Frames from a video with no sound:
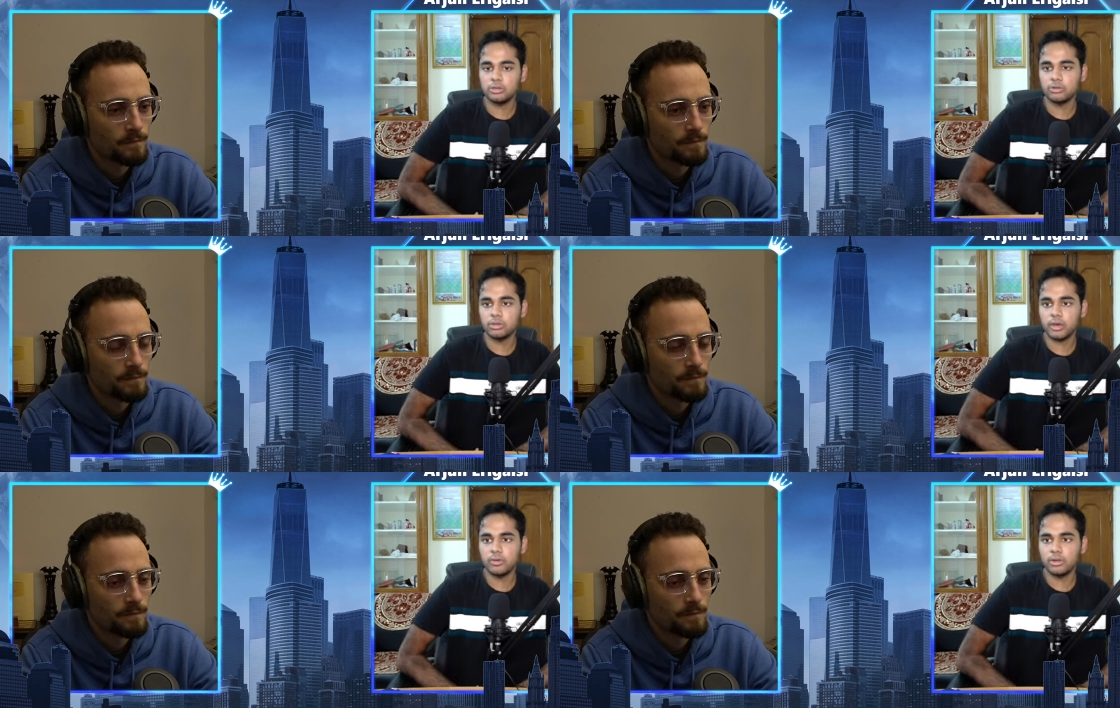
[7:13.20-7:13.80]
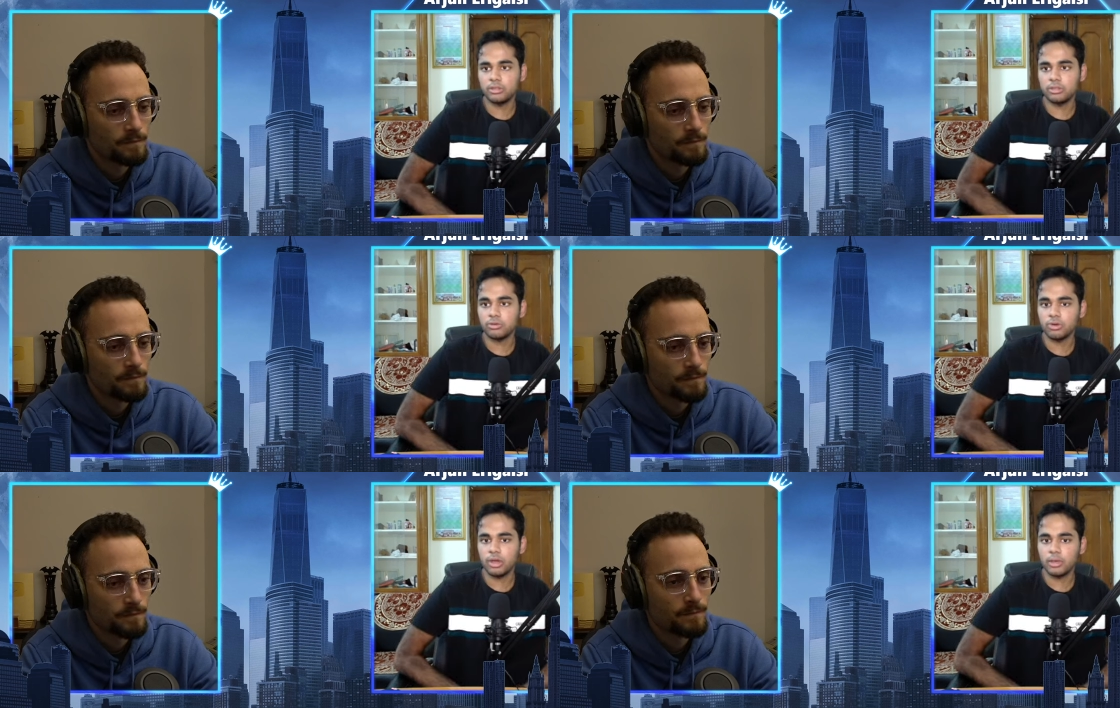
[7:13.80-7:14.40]
Speaker 1: to travel.
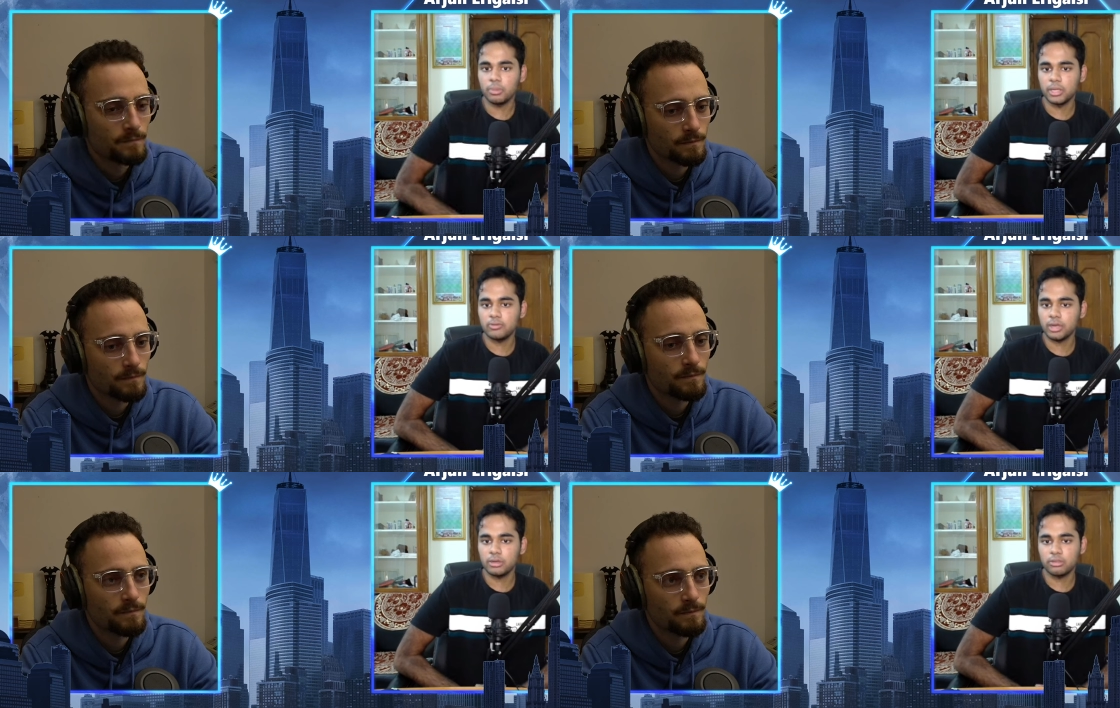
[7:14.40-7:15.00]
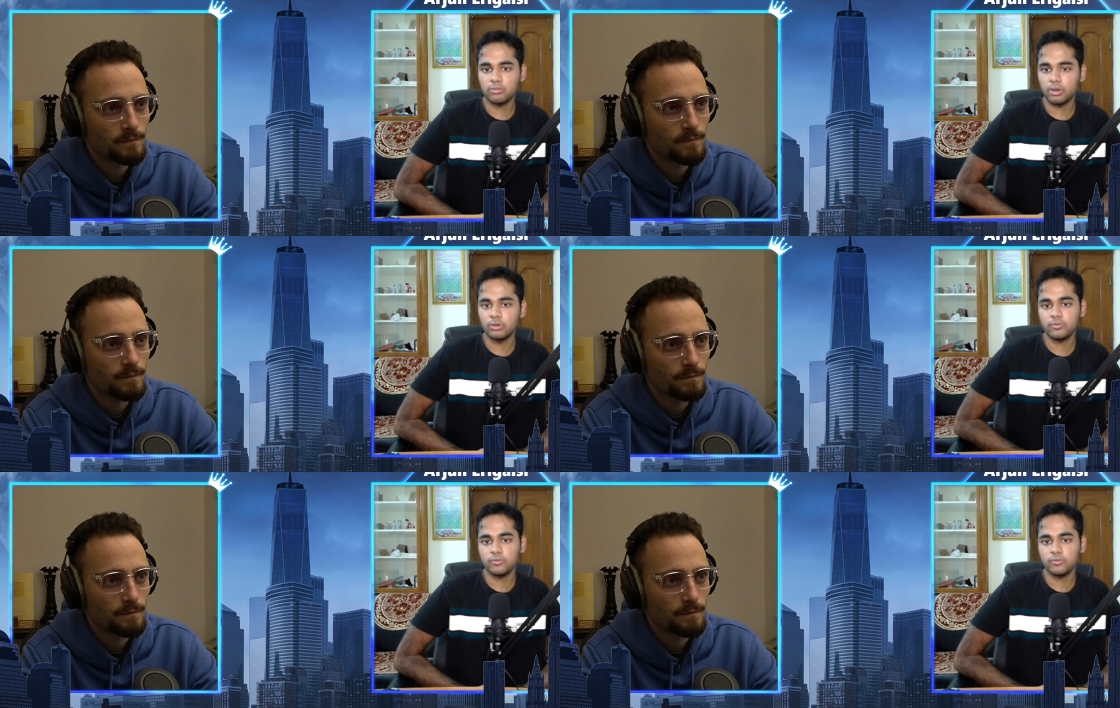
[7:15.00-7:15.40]
So I believe that's one of